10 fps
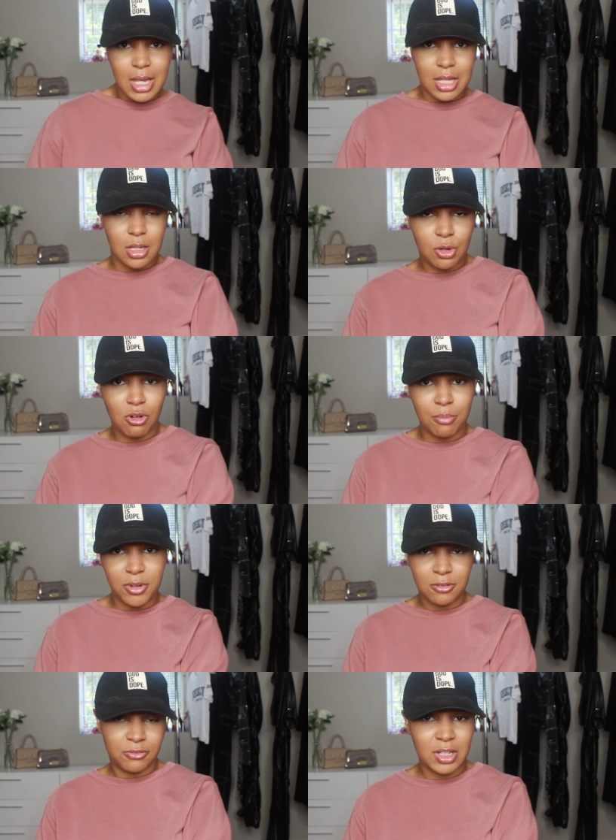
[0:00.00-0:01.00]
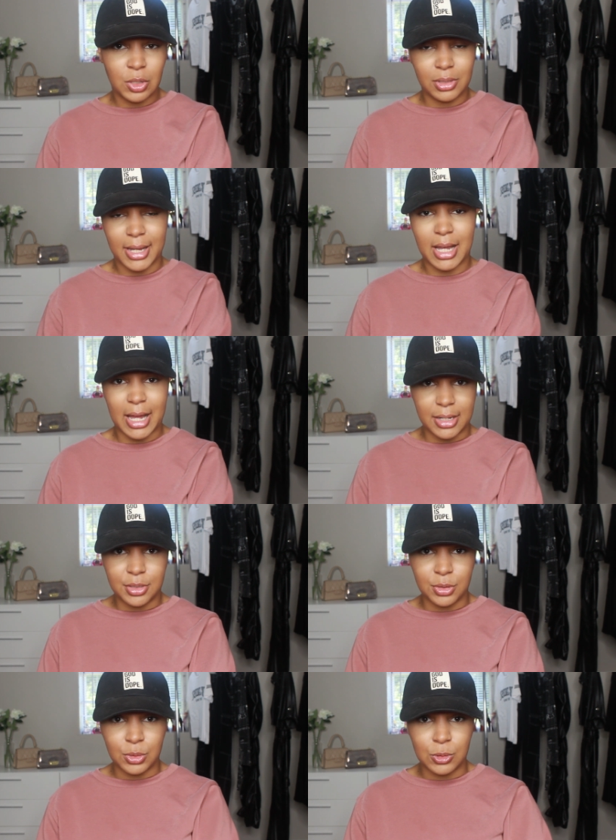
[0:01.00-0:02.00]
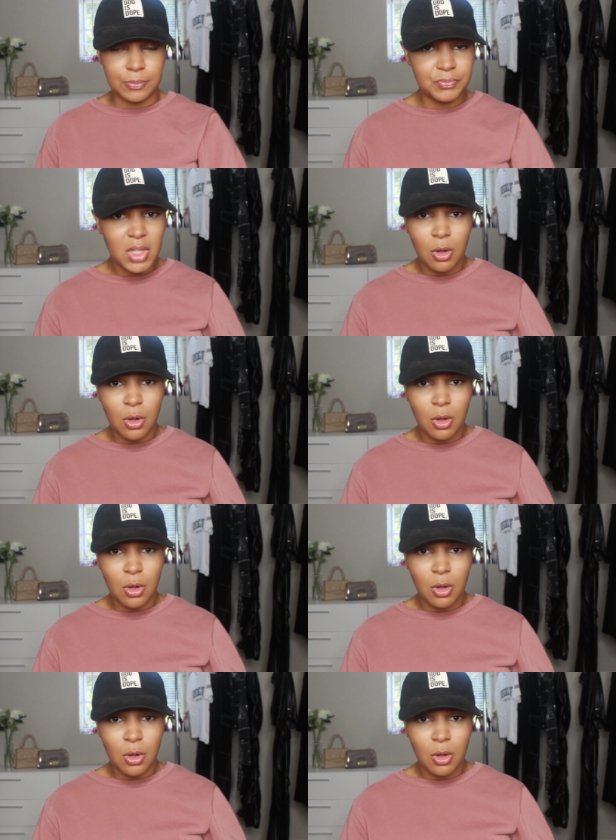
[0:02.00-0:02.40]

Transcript: in the corporate field like I do,